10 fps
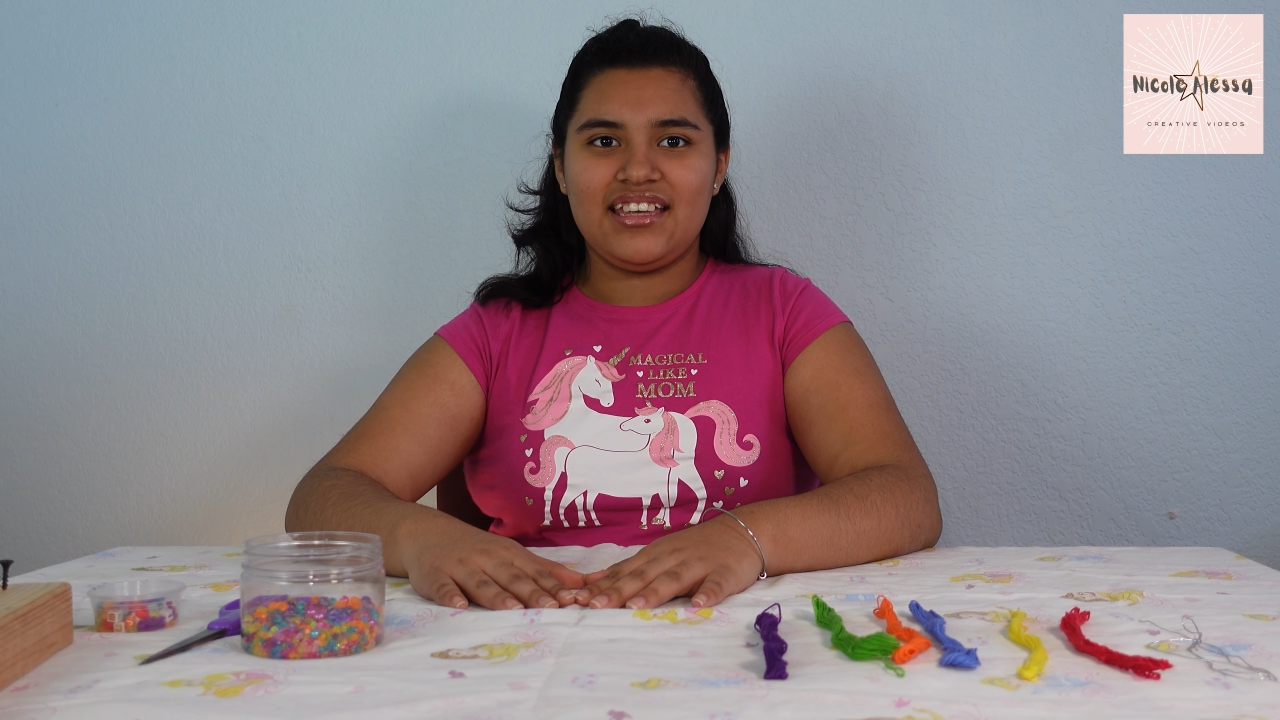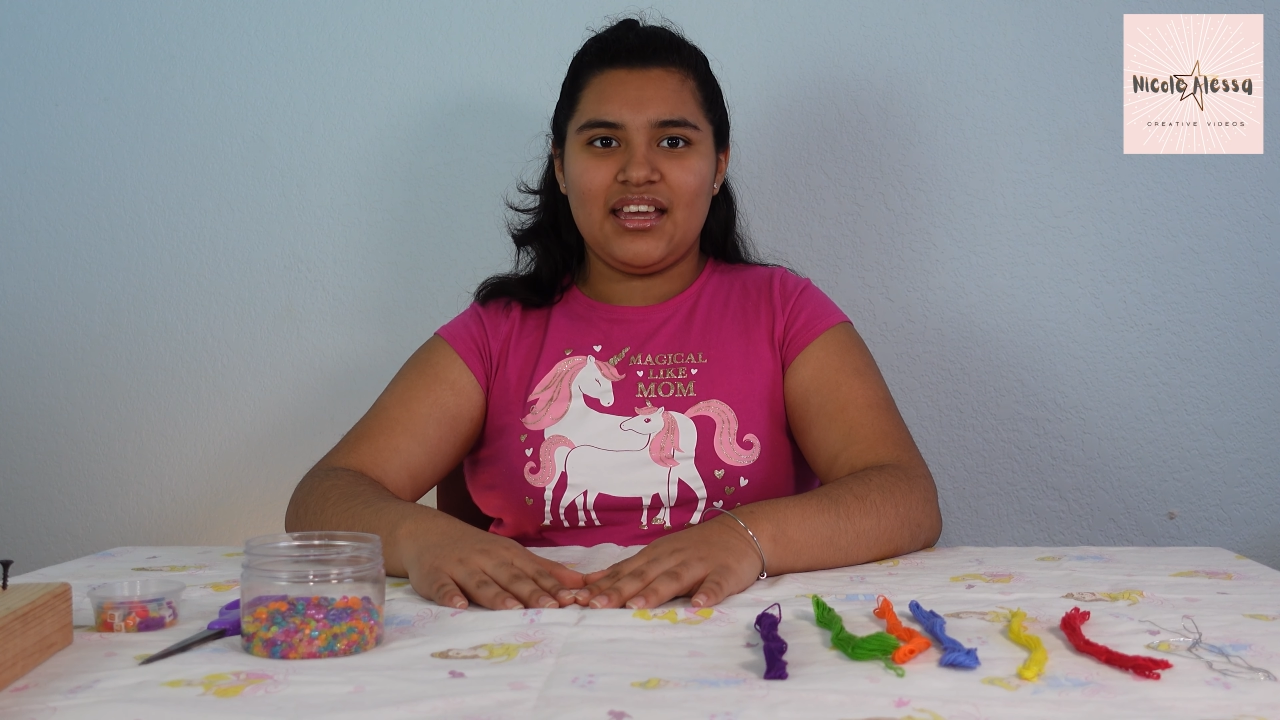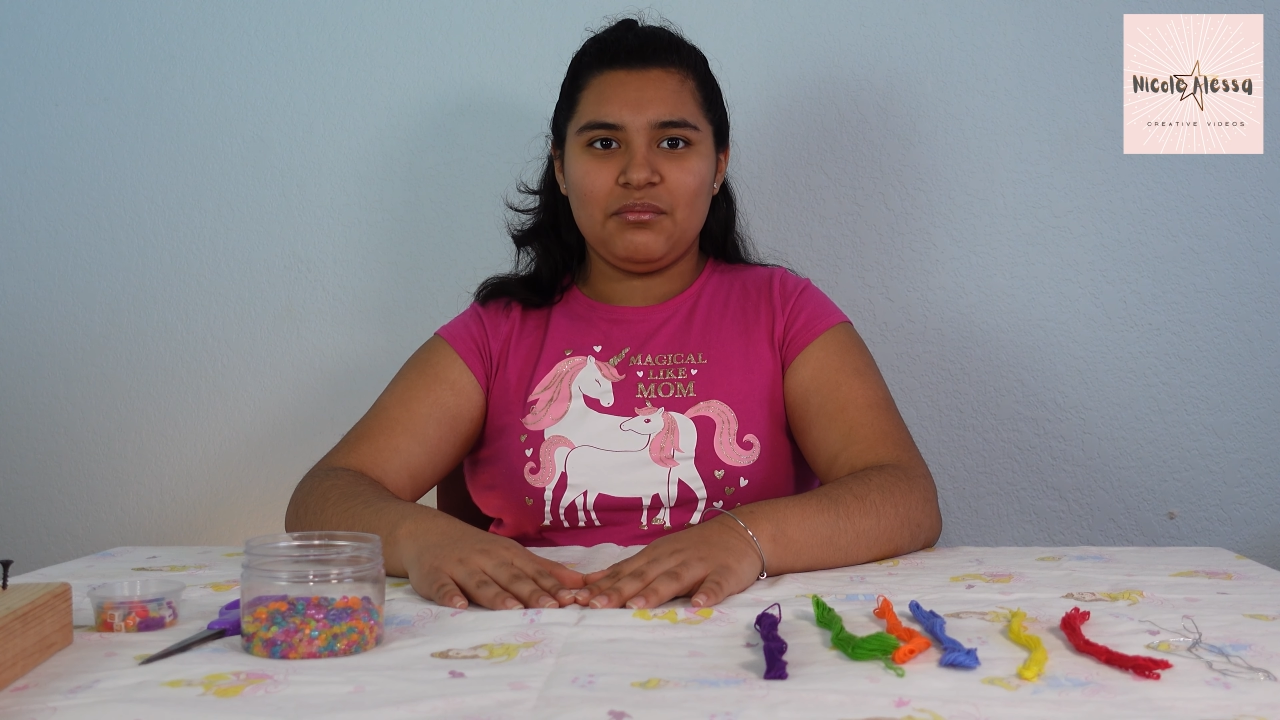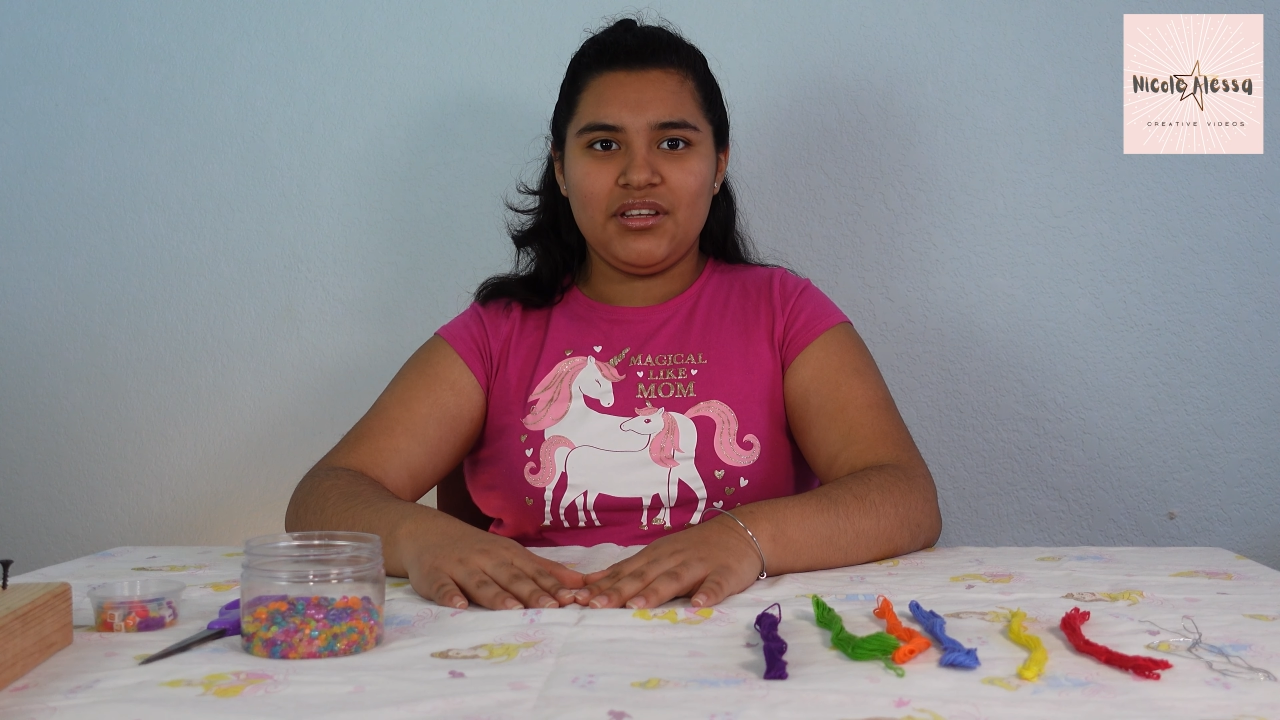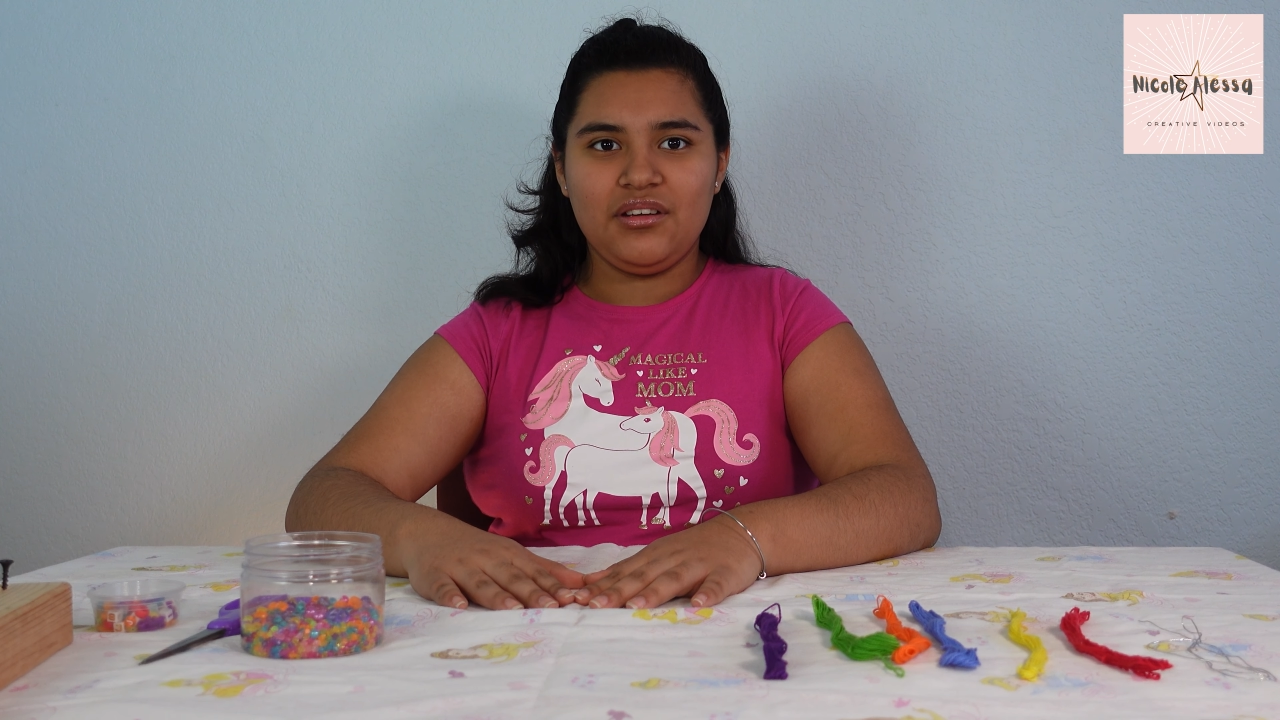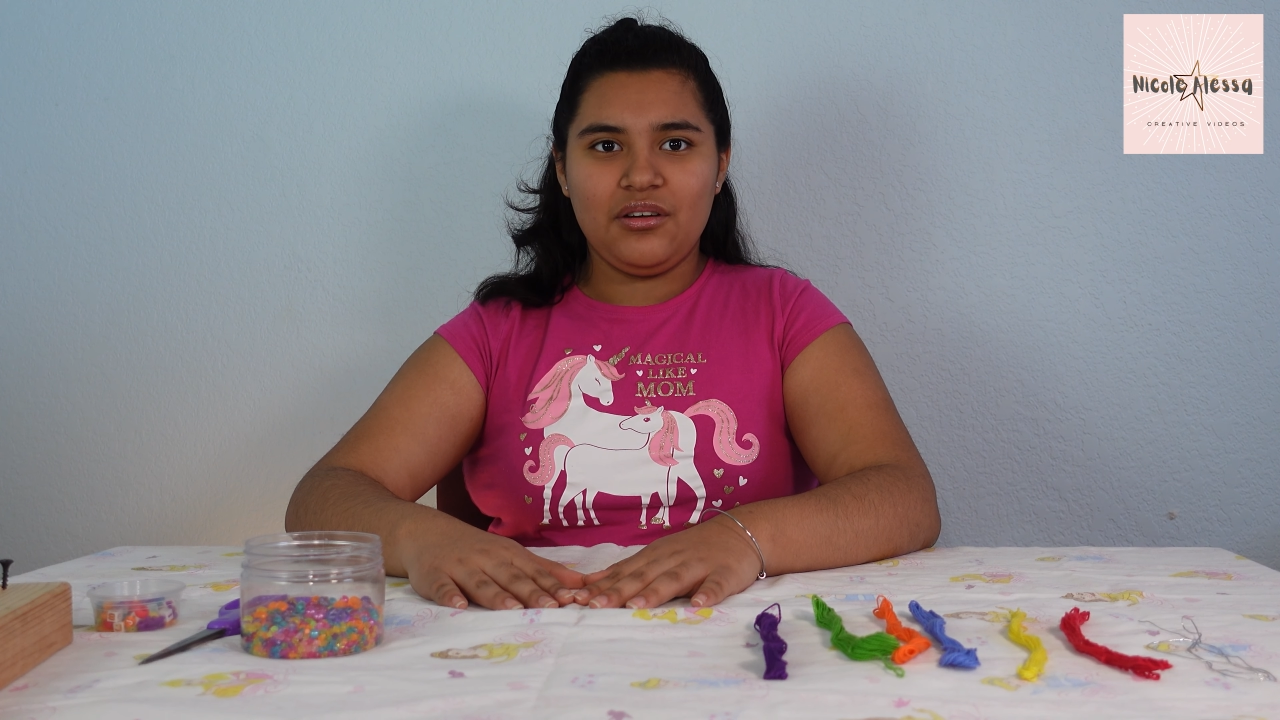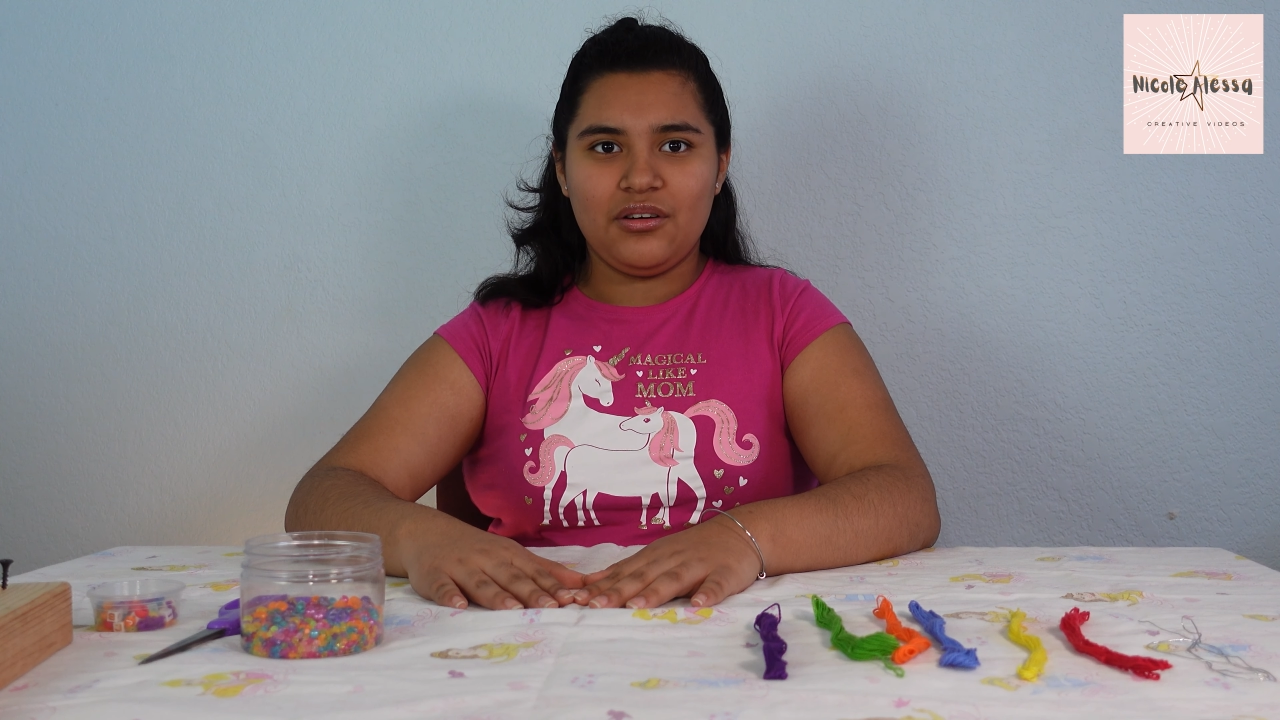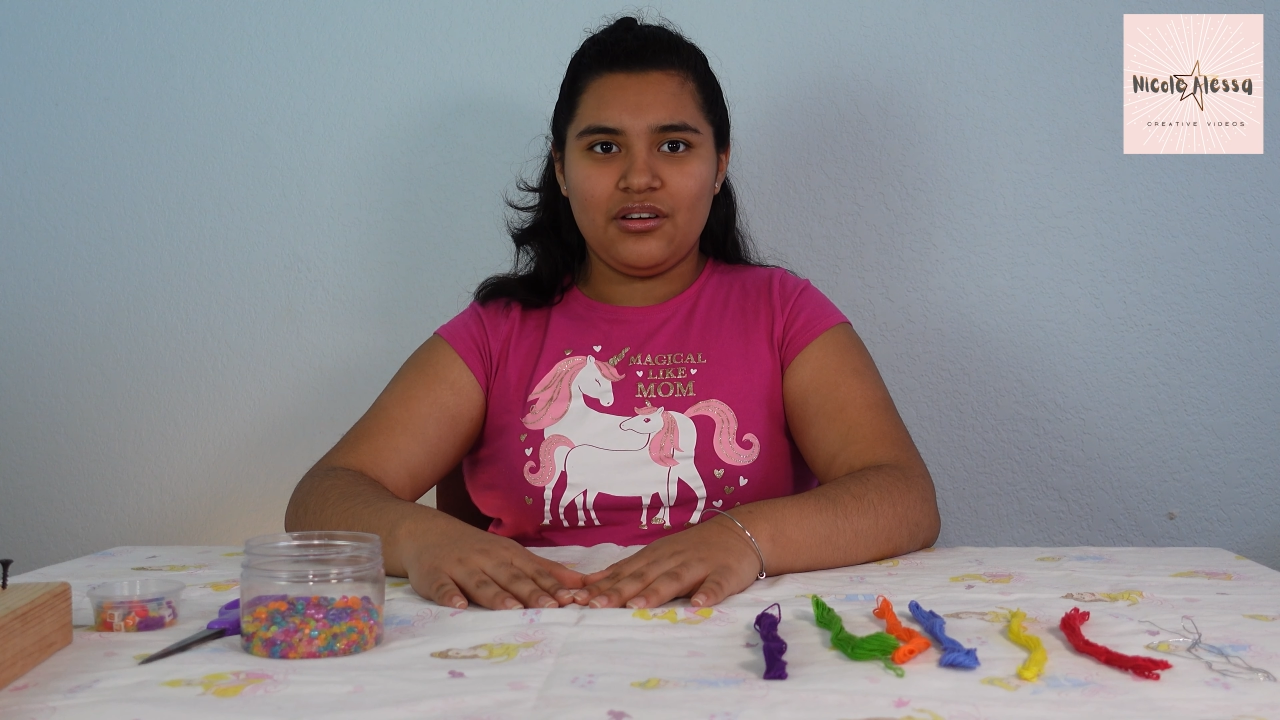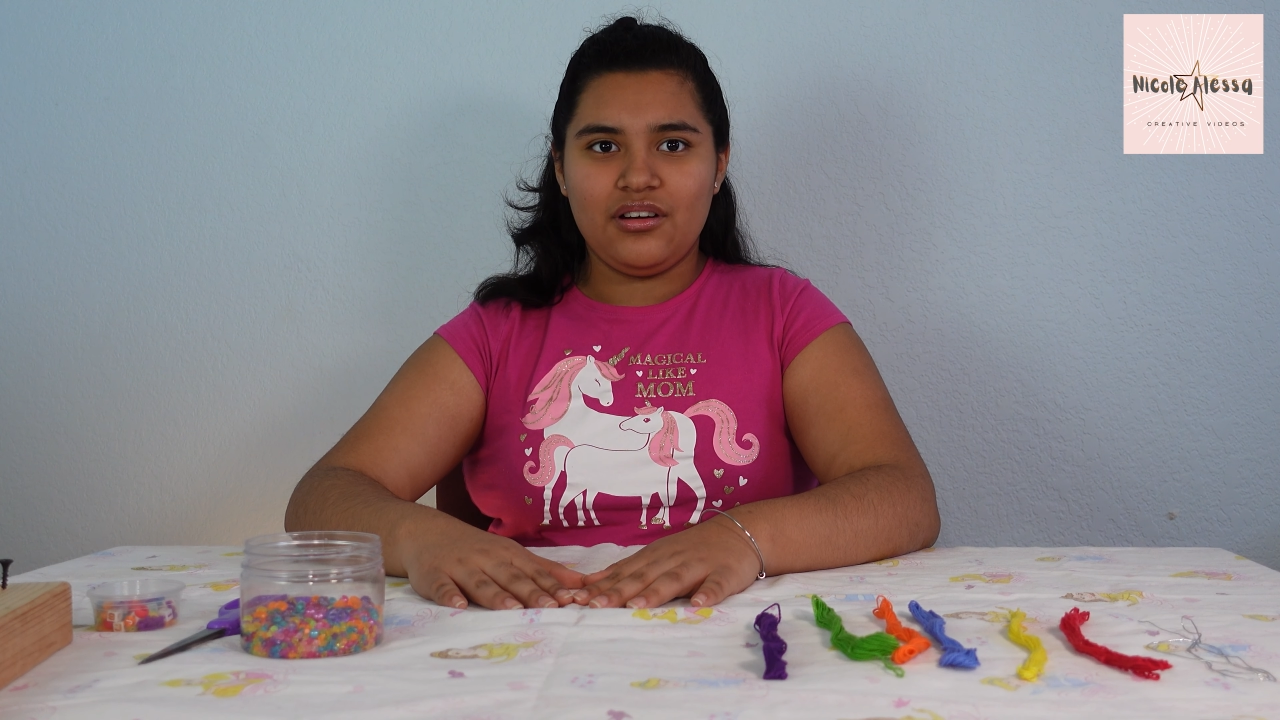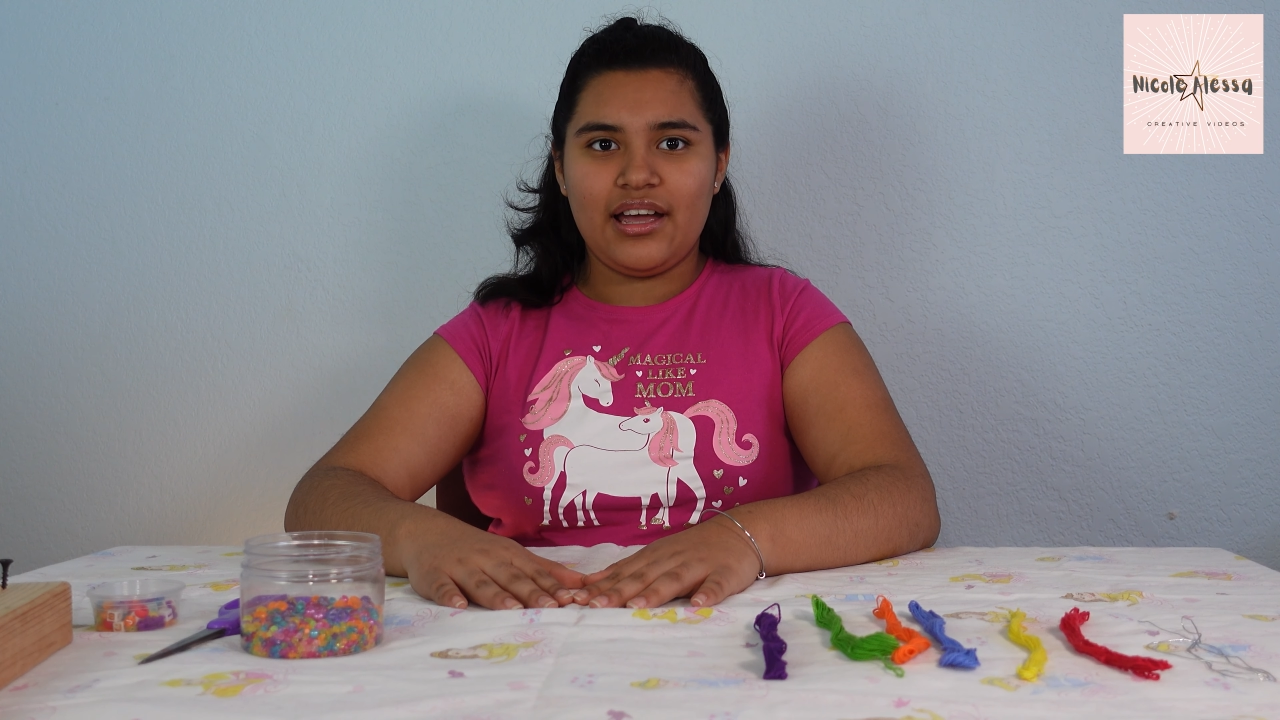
I'm Nicole.